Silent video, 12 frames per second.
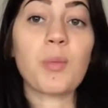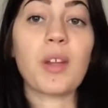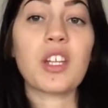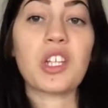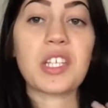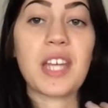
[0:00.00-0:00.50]
but
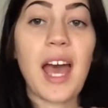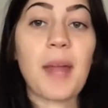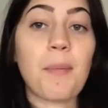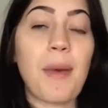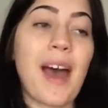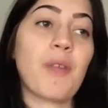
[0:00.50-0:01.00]
it just
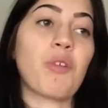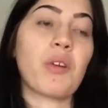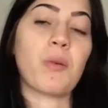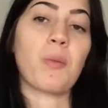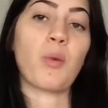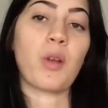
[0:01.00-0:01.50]
had bad
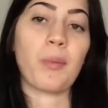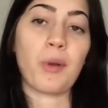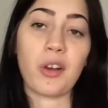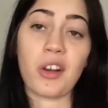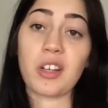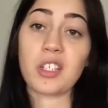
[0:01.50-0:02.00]

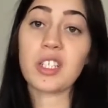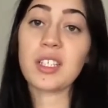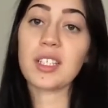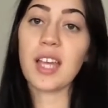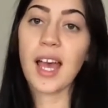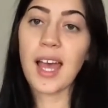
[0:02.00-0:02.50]
repercussions,